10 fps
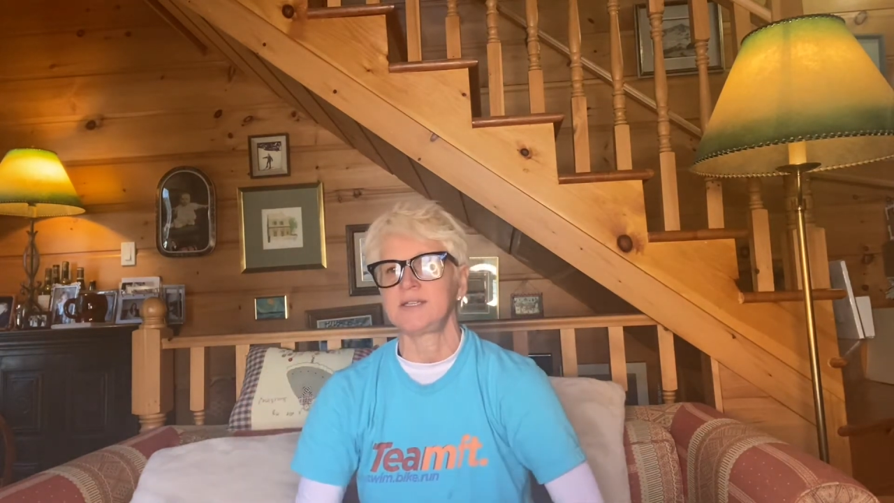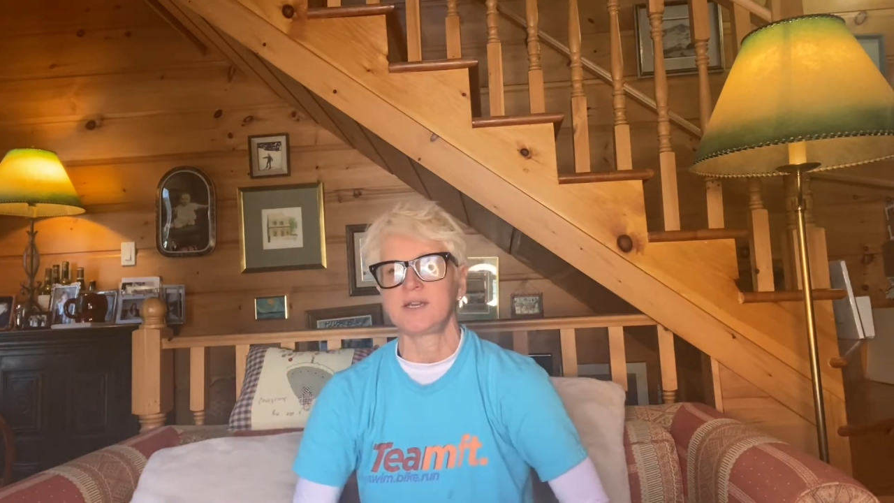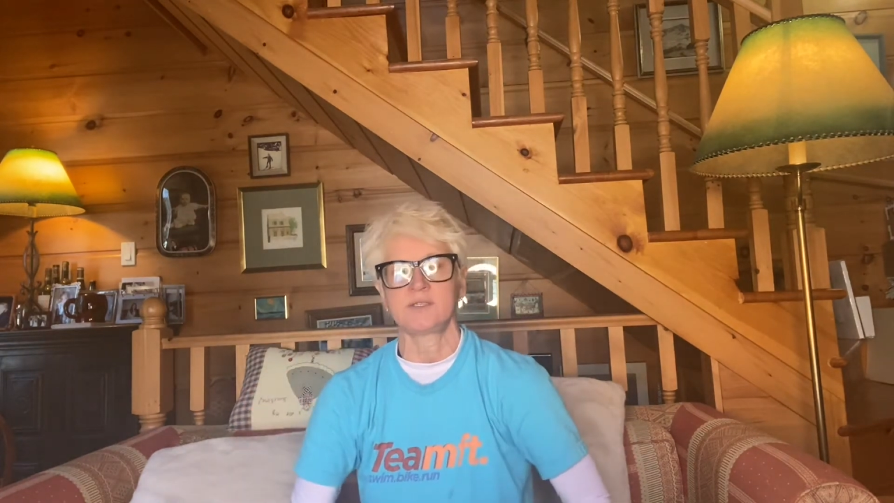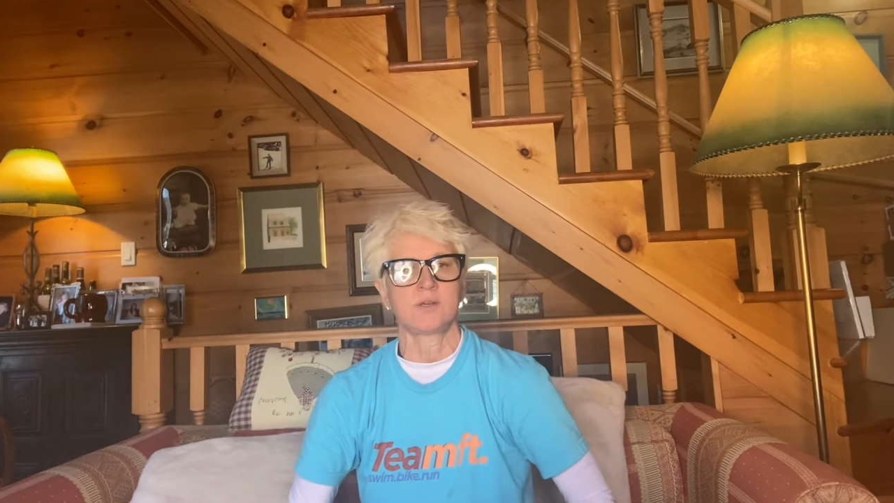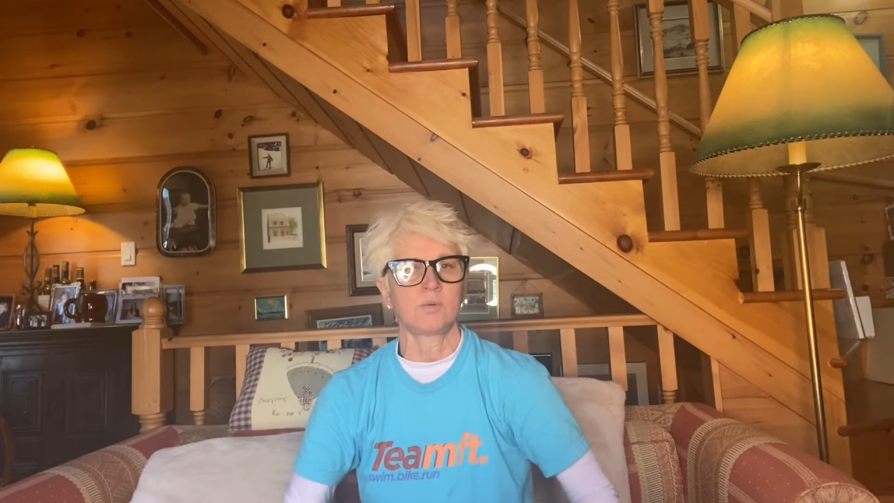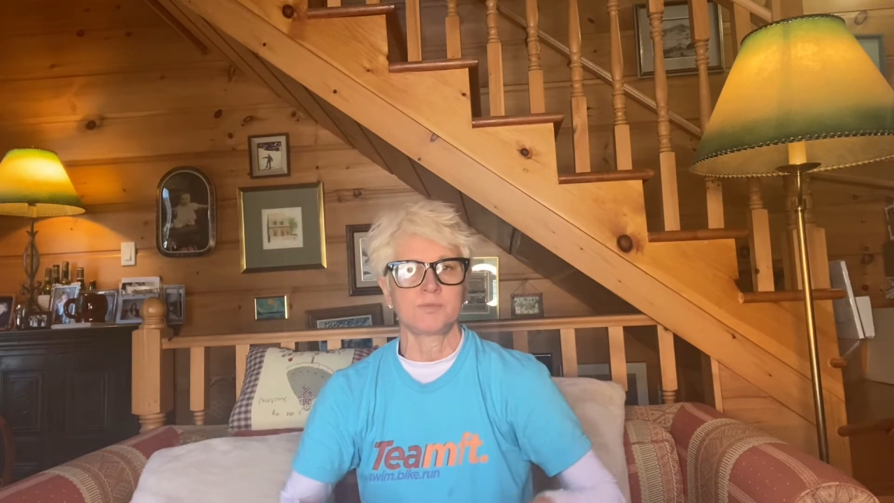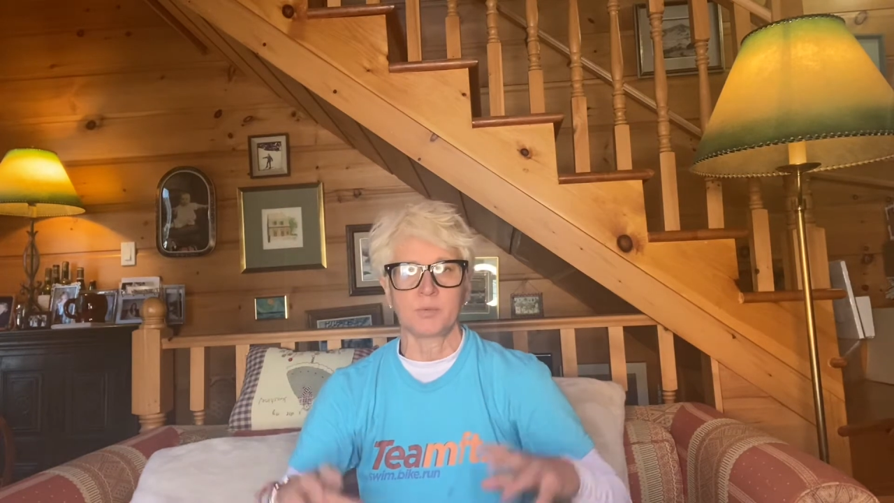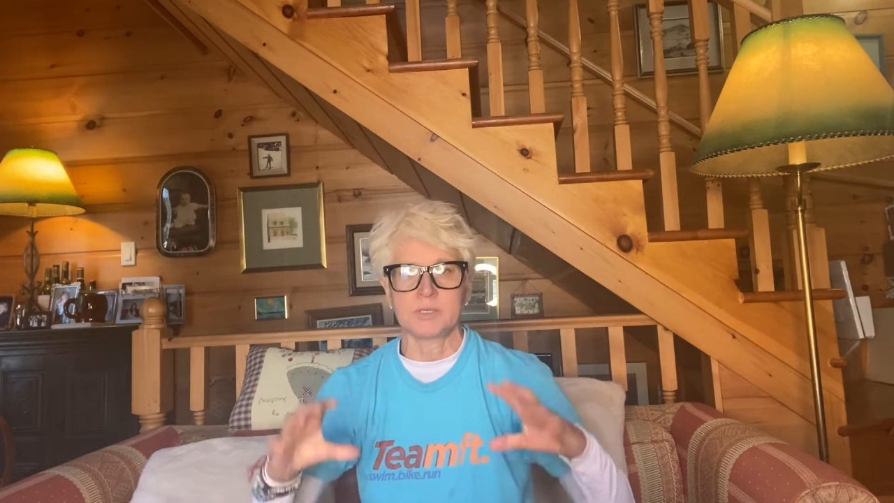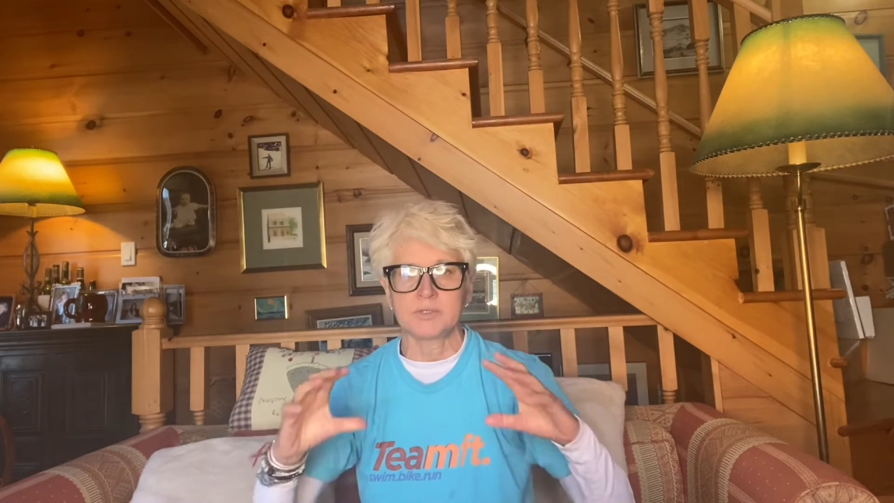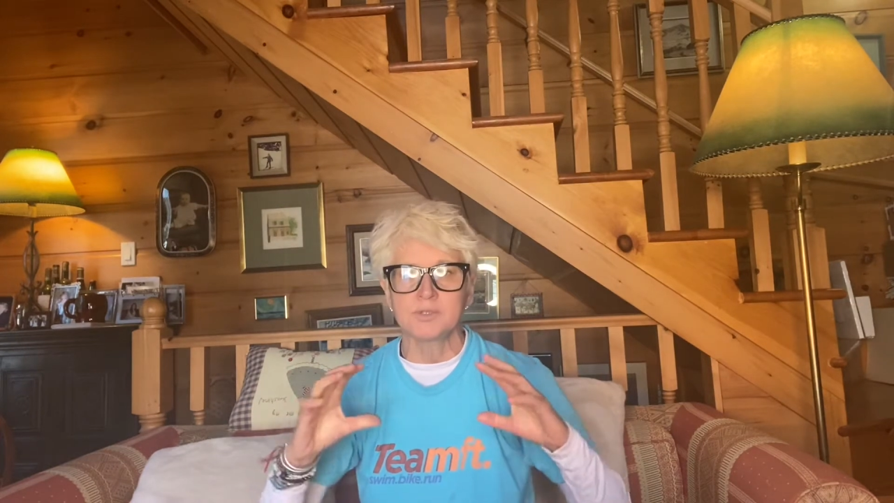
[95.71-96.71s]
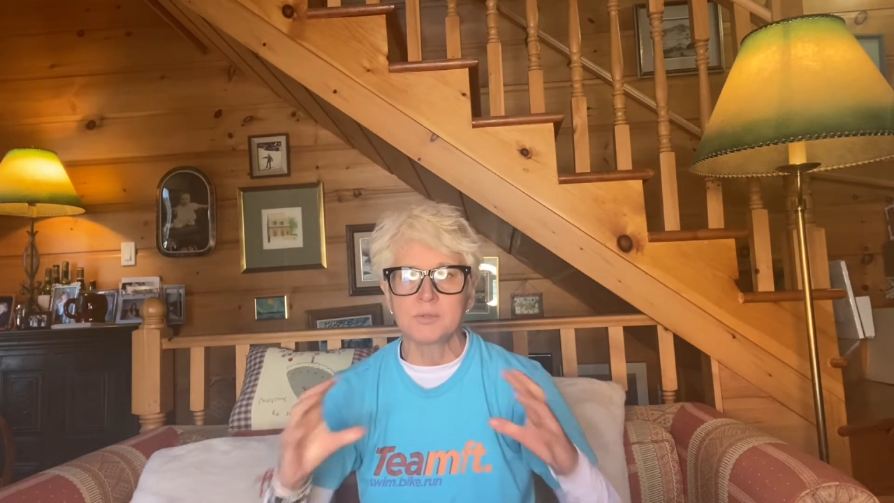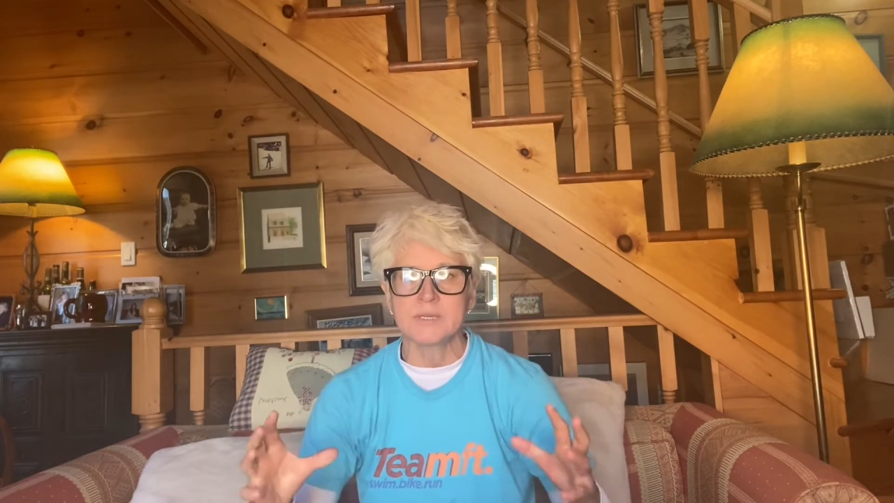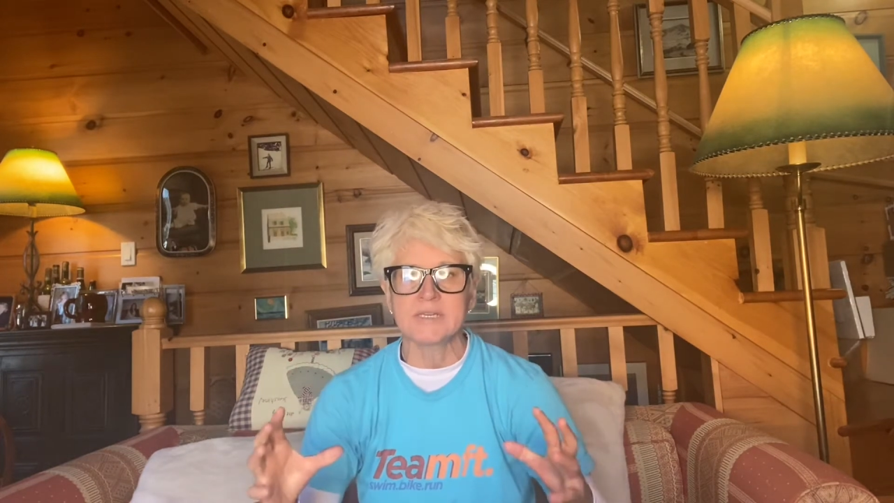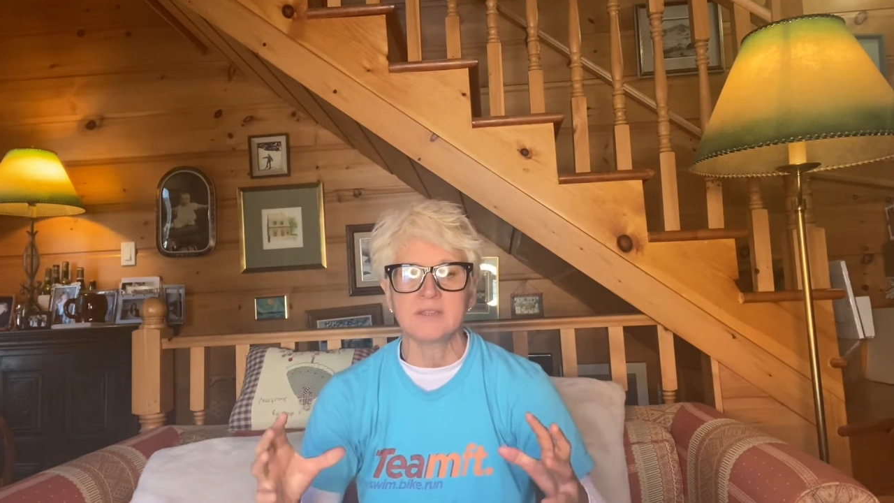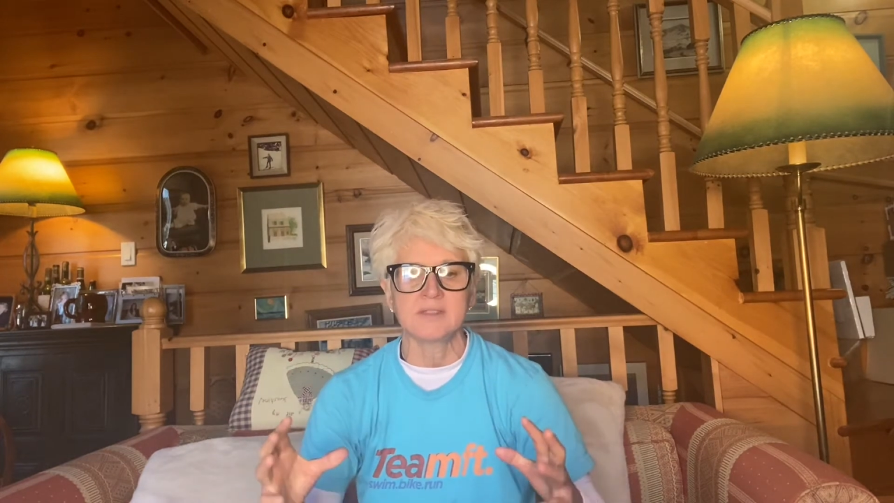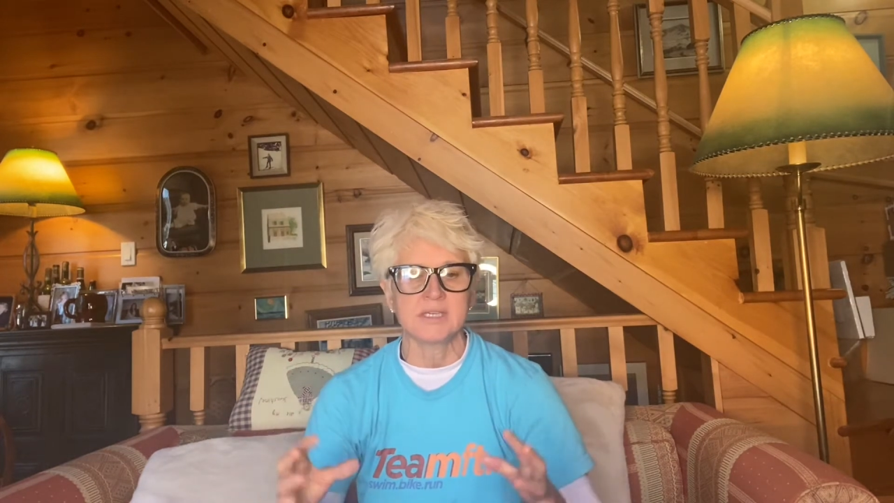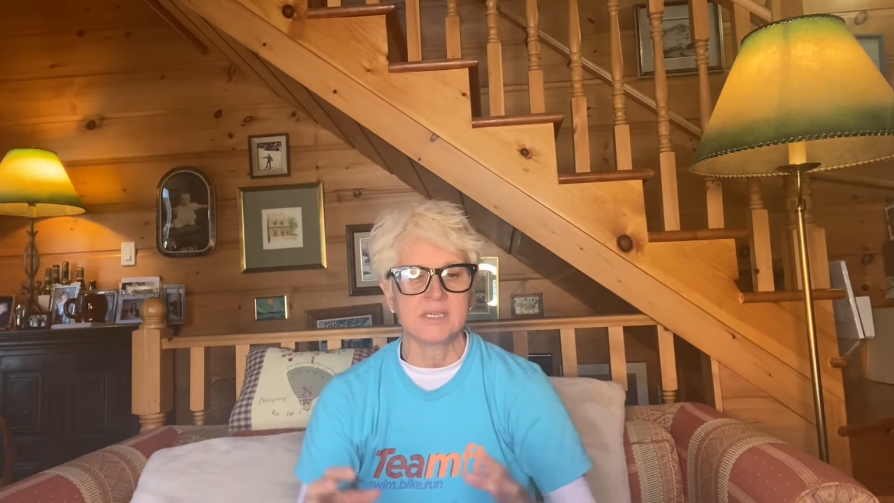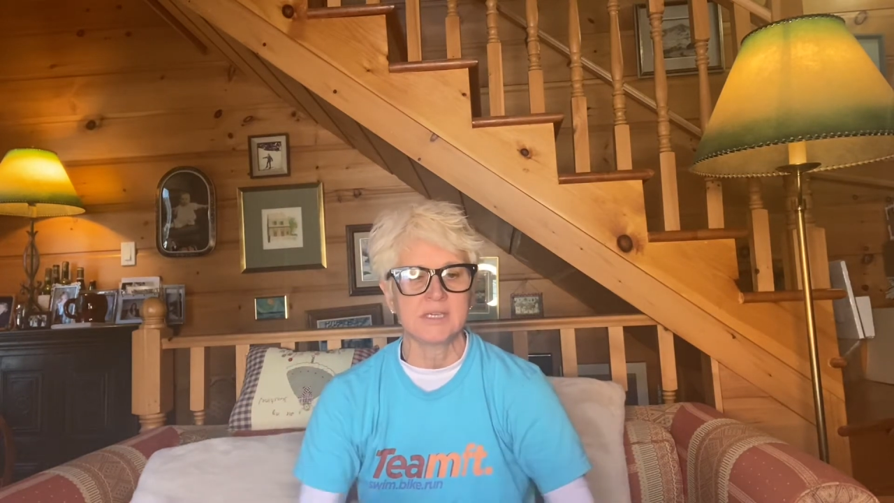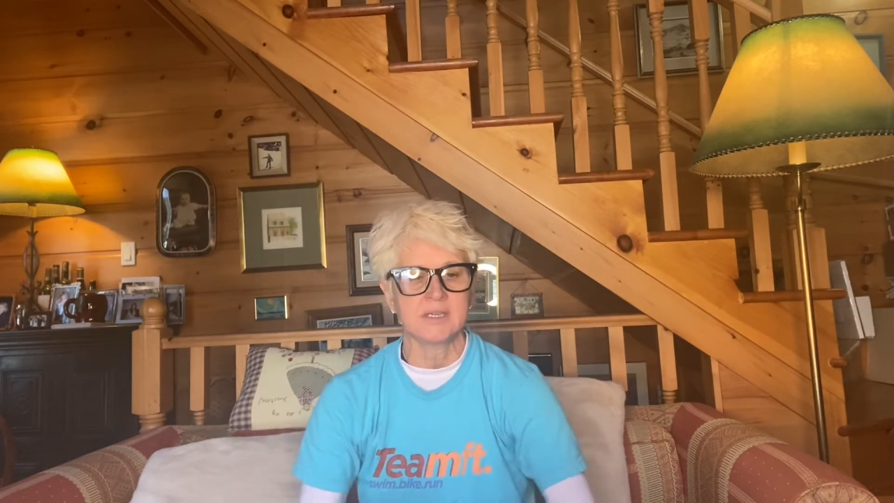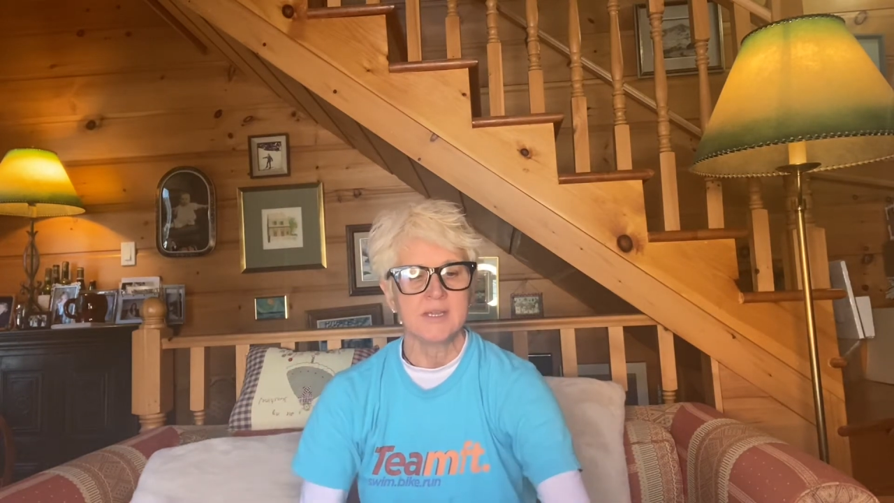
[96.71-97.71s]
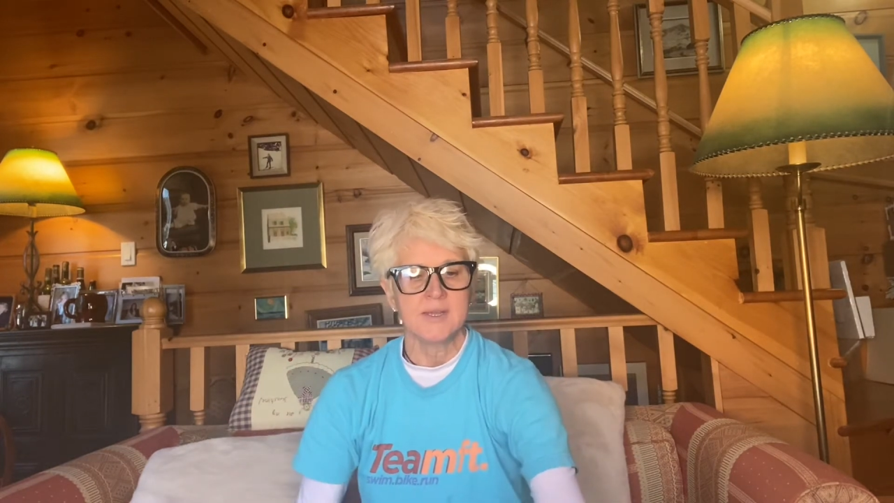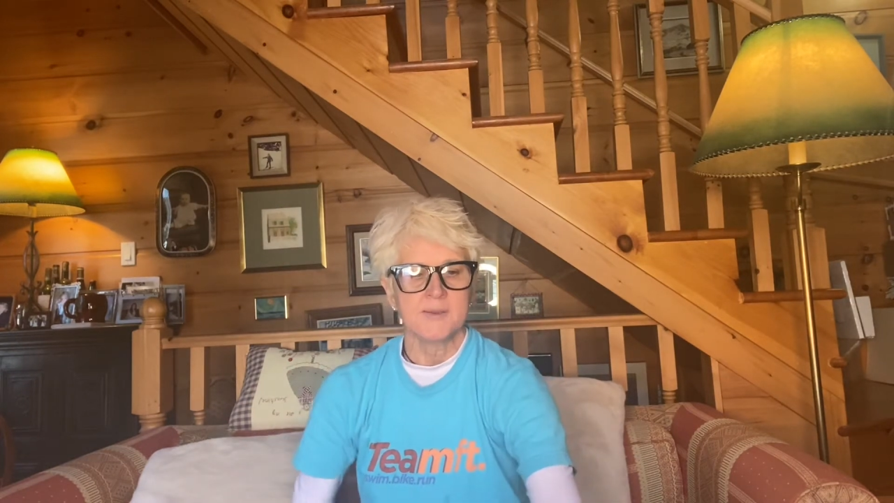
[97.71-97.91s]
I don't want to do anything,